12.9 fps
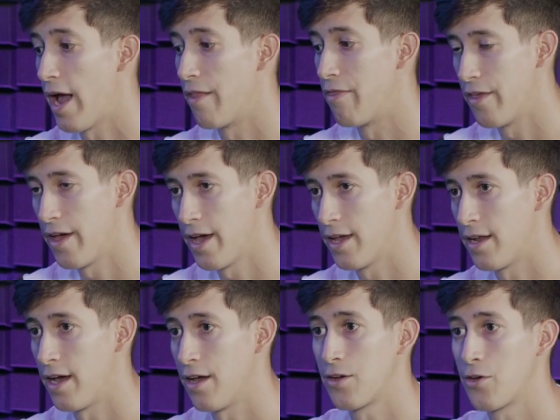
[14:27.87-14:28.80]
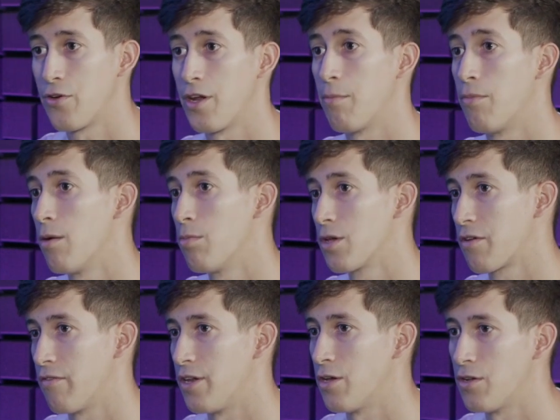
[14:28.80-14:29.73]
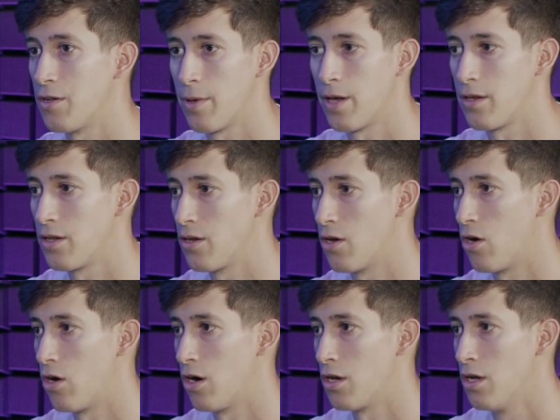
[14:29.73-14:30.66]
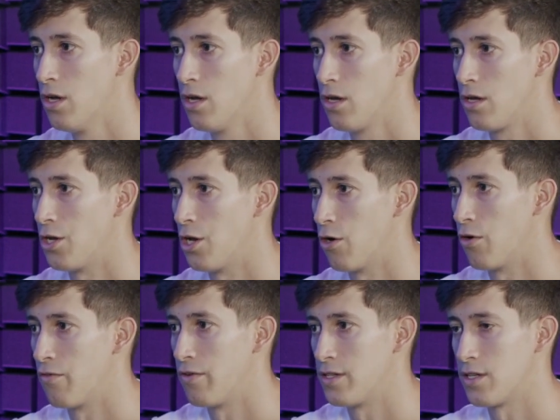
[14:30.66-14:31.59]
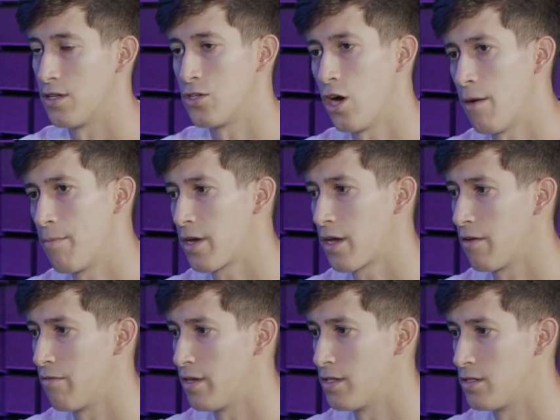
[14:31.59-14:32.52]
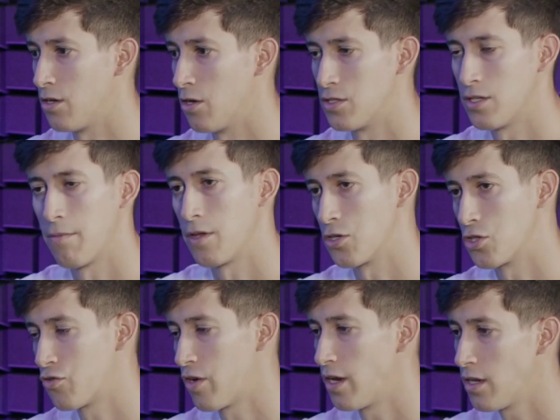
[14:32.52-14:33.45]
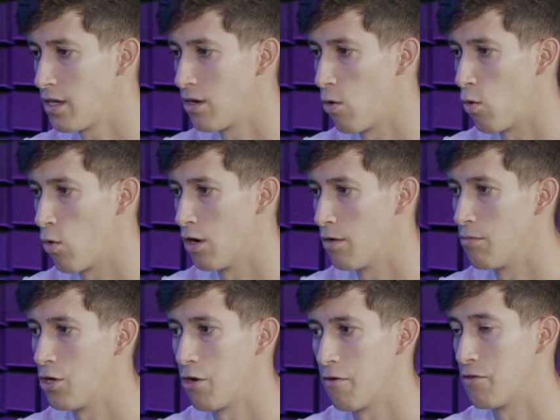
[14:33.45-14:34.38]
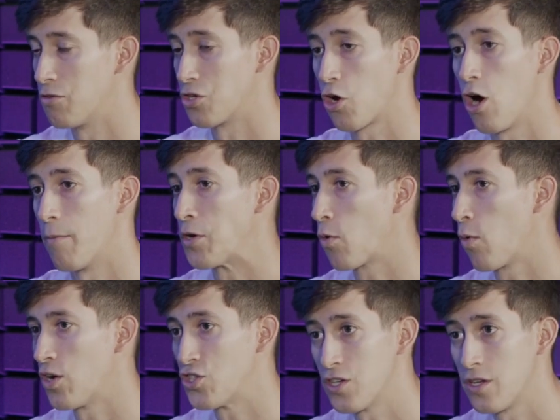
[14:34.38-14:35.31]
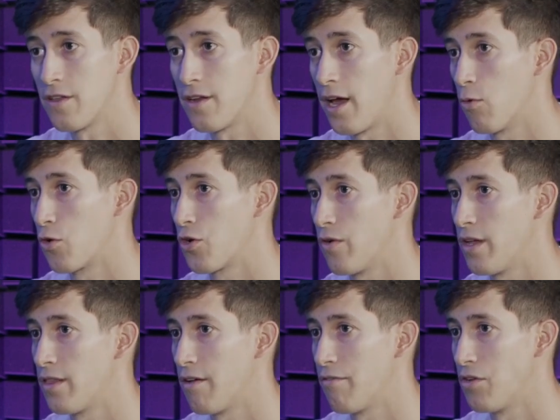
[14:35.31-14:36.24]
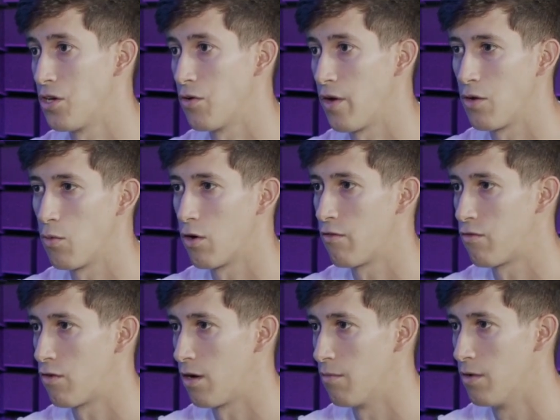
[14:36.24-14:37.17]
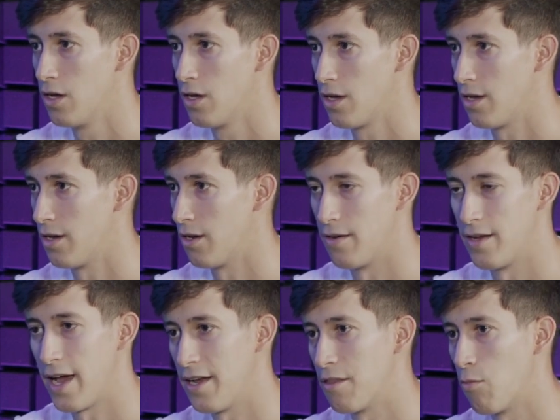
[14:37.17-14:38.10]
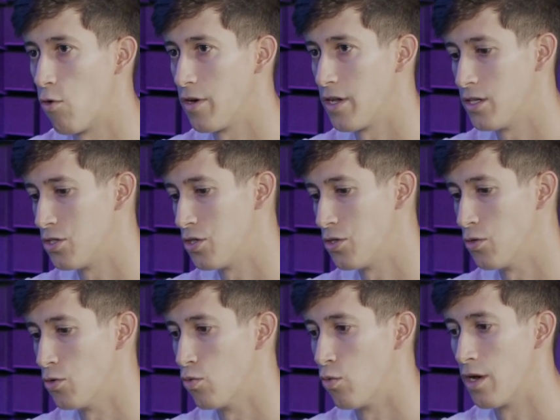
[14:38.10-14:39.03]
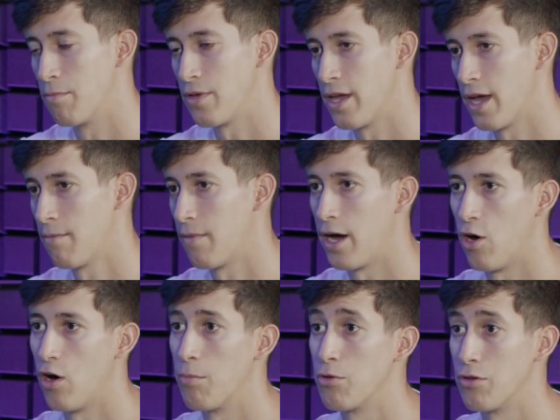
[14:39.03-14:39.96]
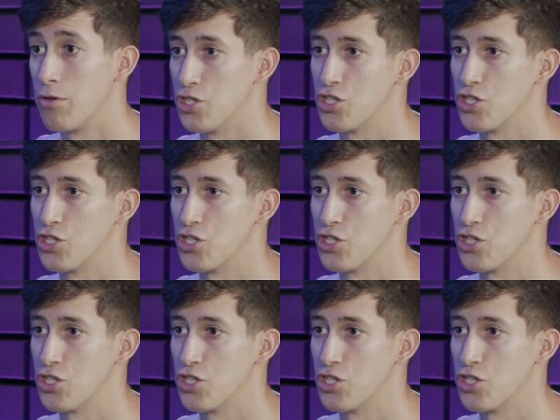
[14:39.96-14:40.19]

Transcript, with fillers: and then I create a public video depending on you know if it's a topic, if it's you know something's trending, or you know if there's a common question, then I will create that video anywhere from you know nine in the morning to one p.m. I'll upload